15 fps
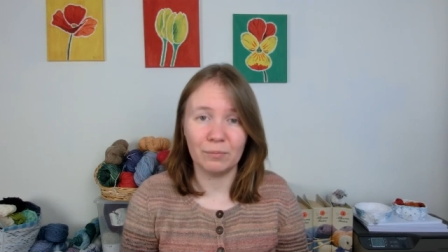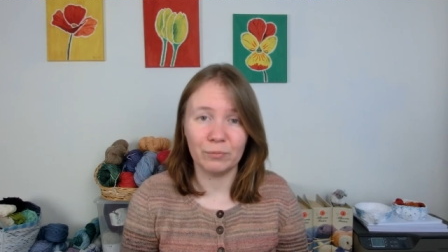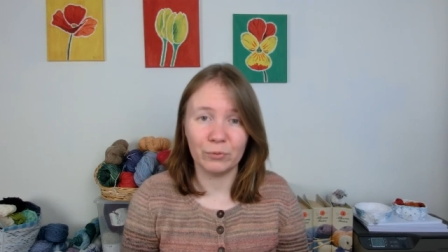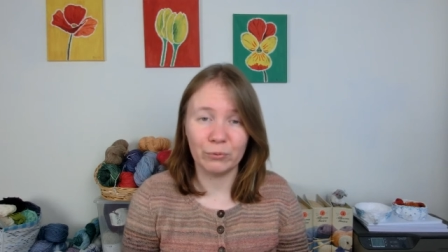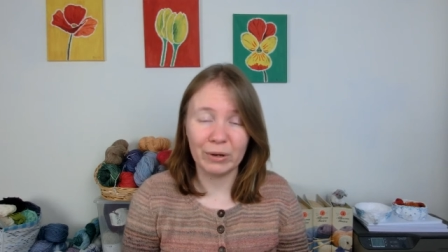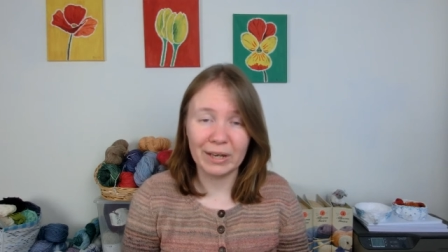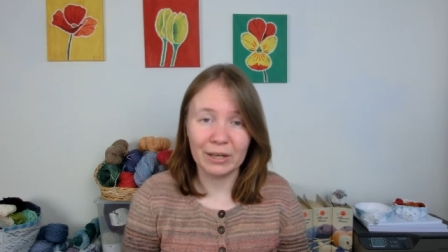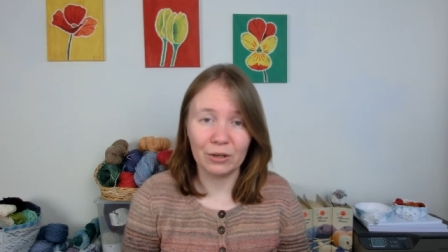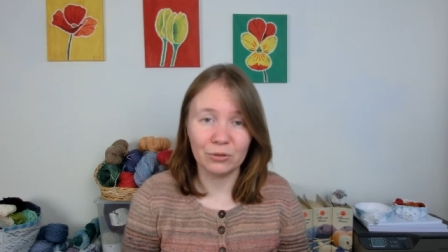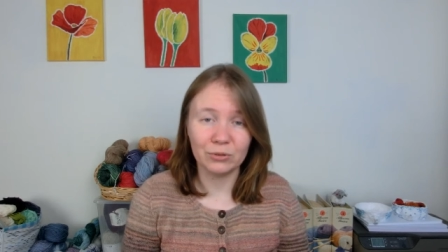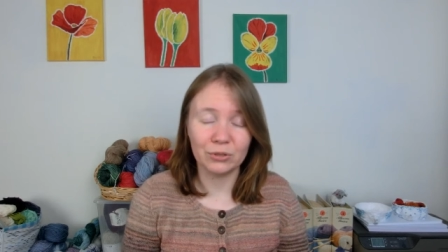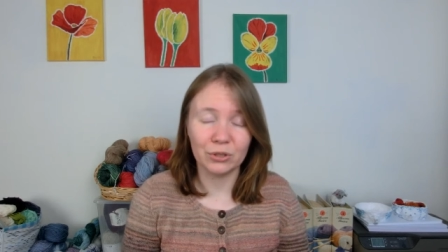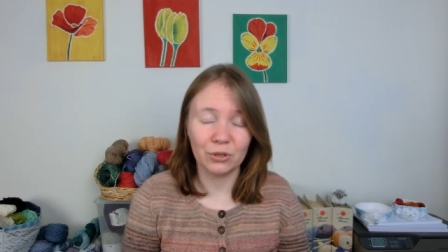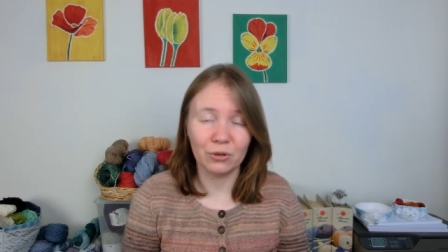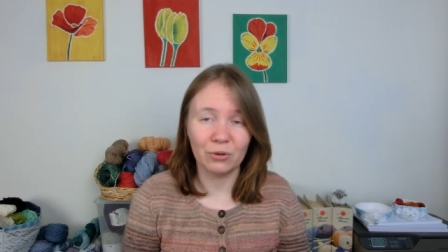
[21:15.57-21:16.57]
merino.
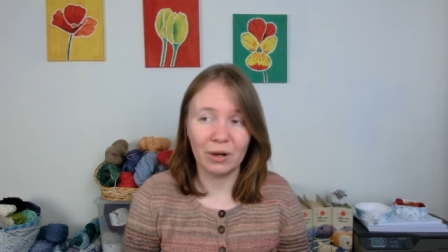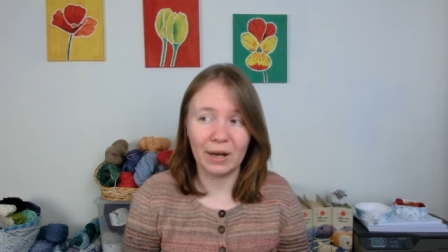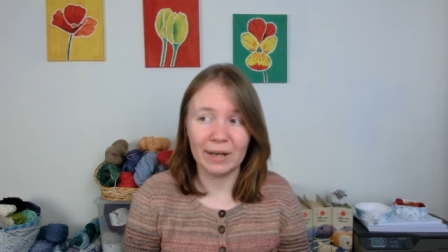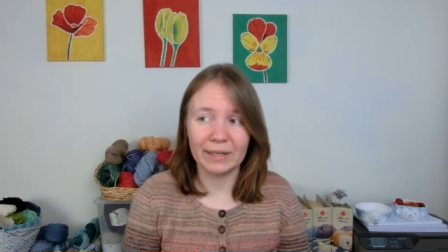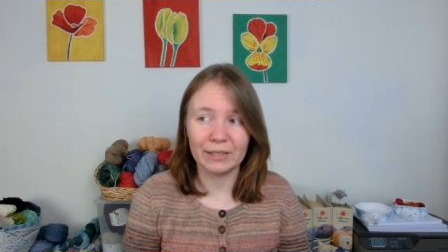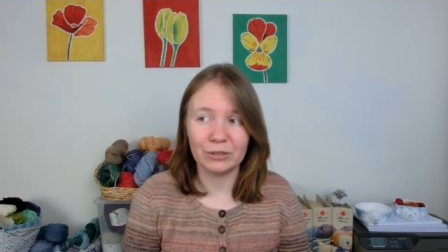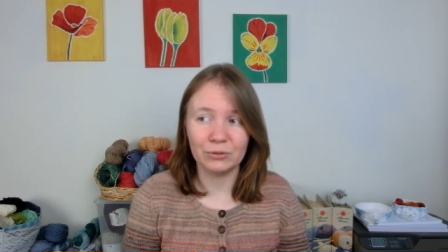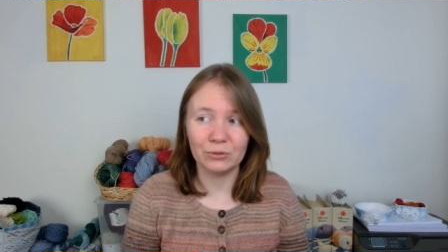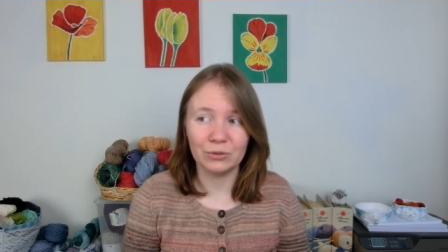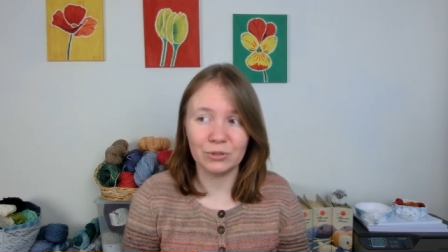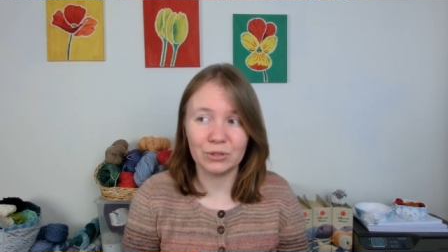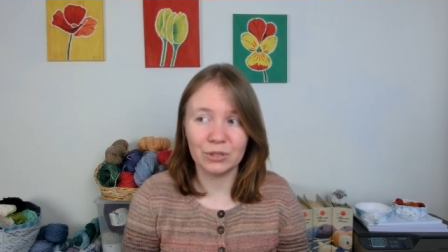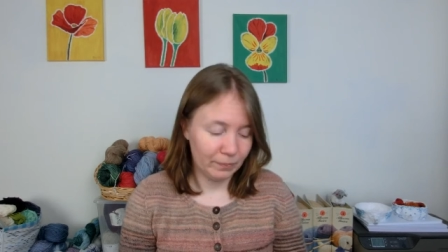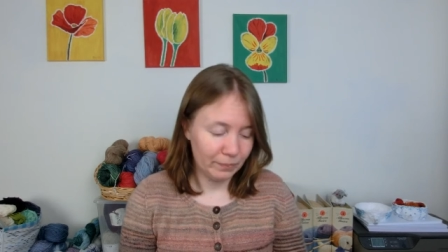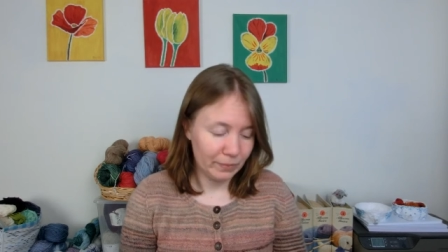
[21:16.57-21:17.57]
So I used